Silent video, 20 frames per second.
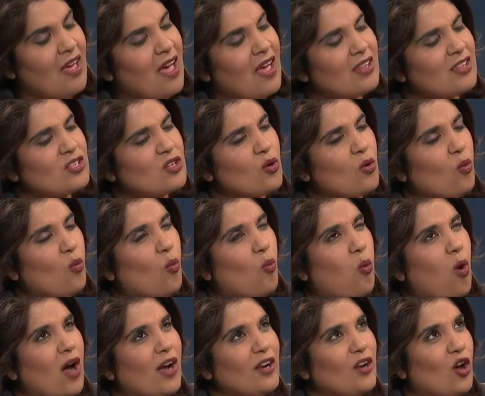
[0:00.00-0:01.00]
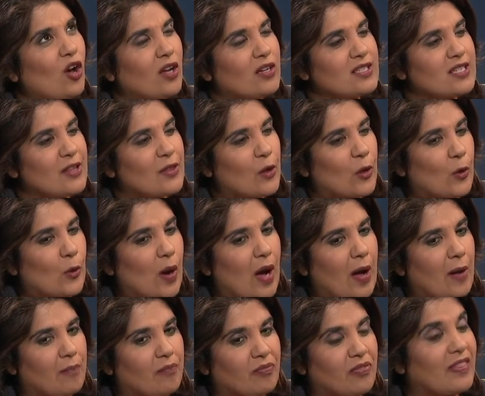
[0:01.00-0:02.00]
And so, why not, though,
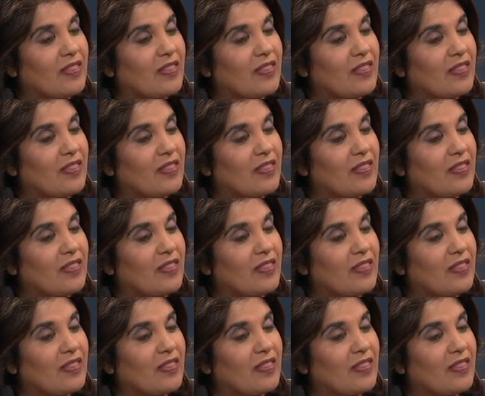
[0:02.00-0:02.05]
um,